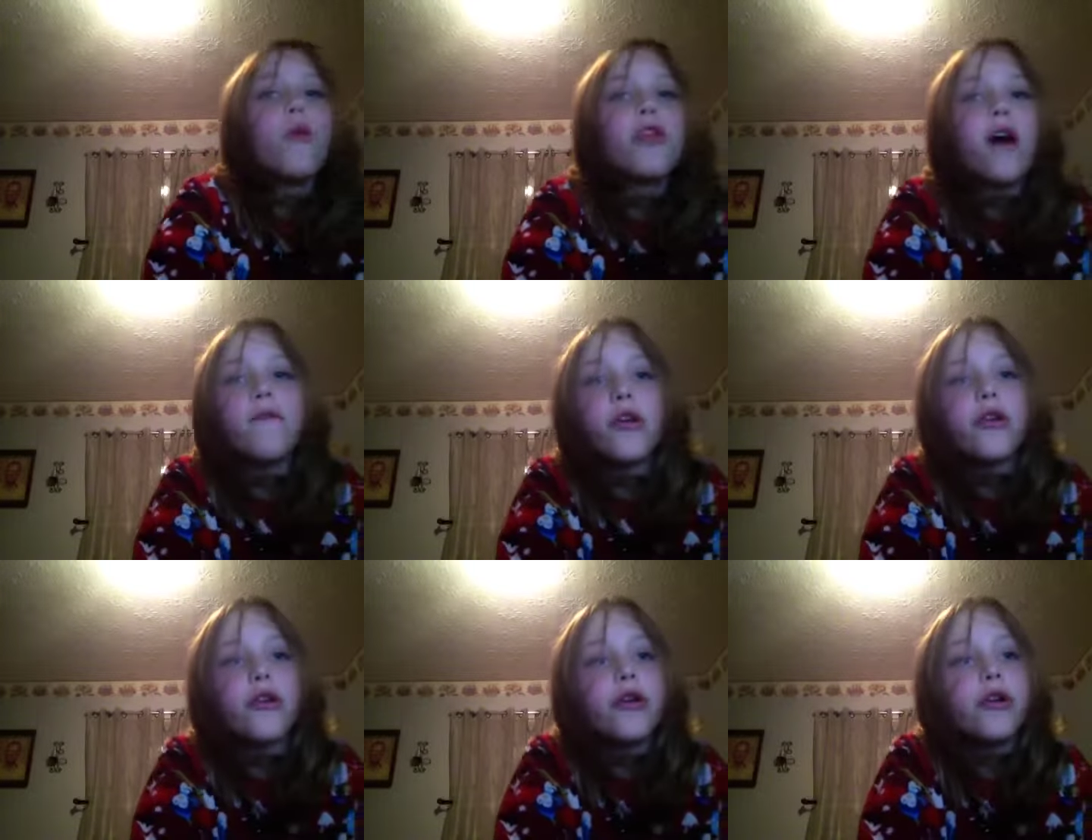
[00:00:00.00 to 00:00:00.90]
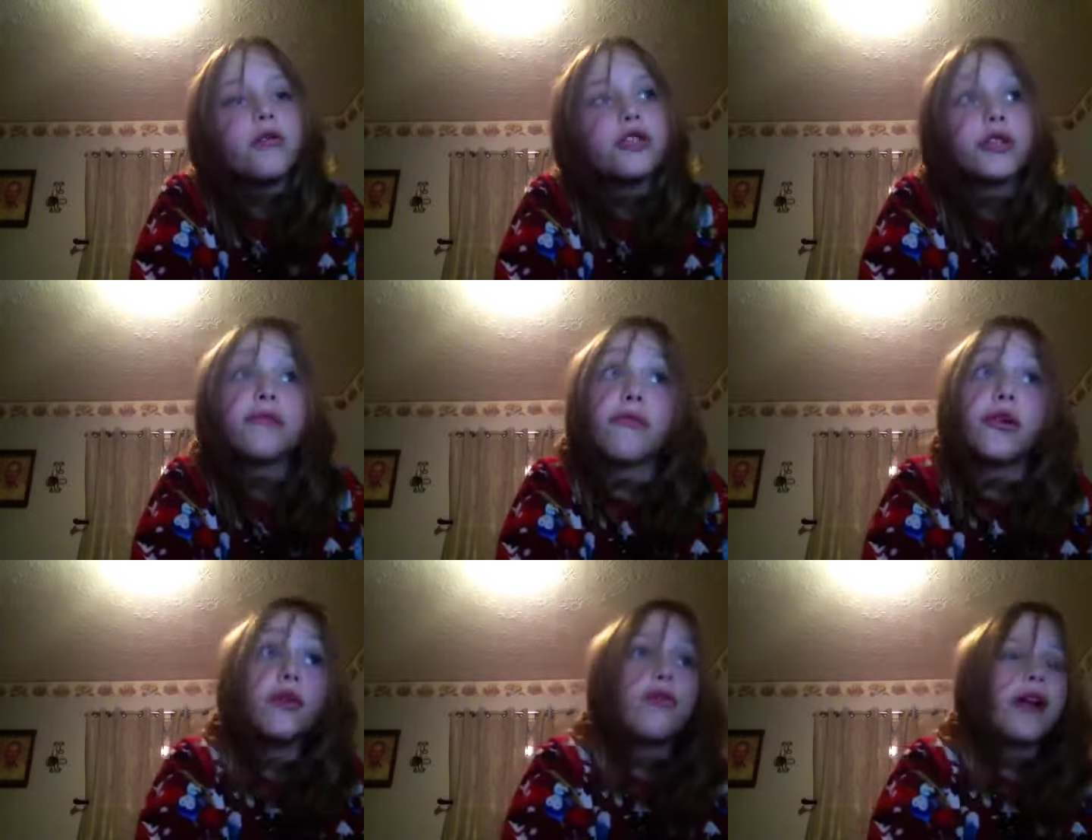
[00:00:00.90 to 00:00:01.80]
without further ado, just for
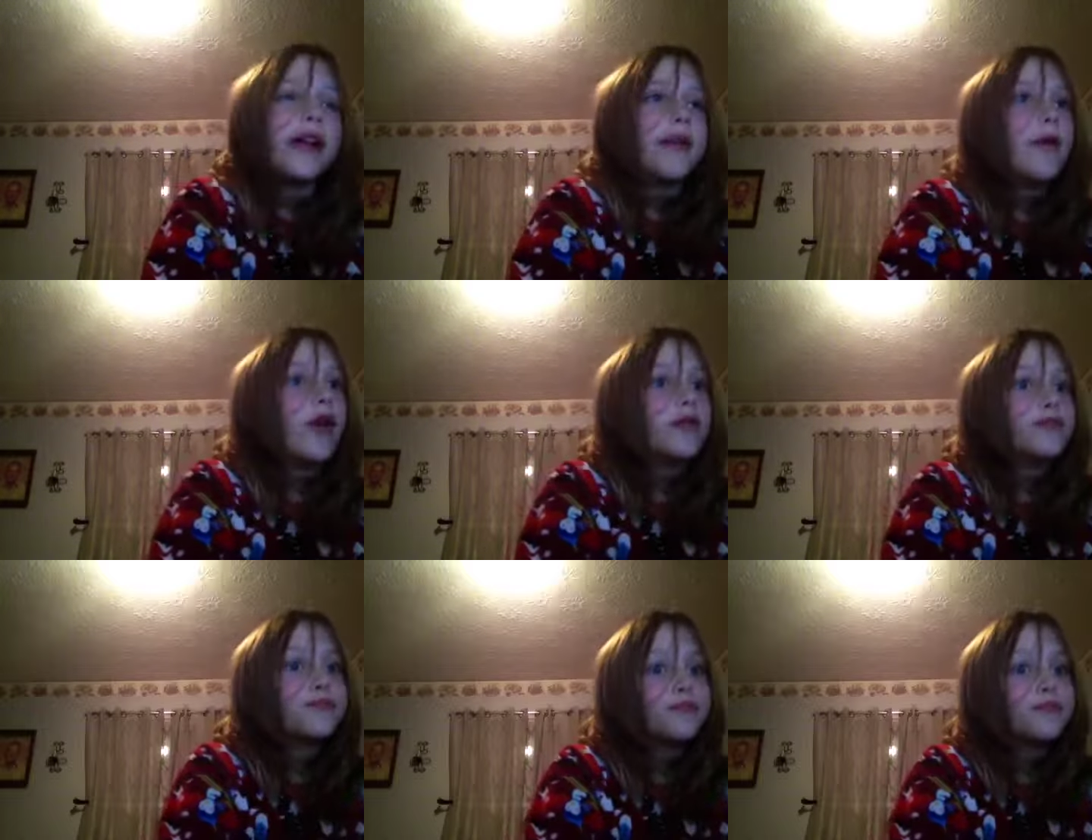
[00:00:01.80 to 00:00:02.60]
you, Random Art,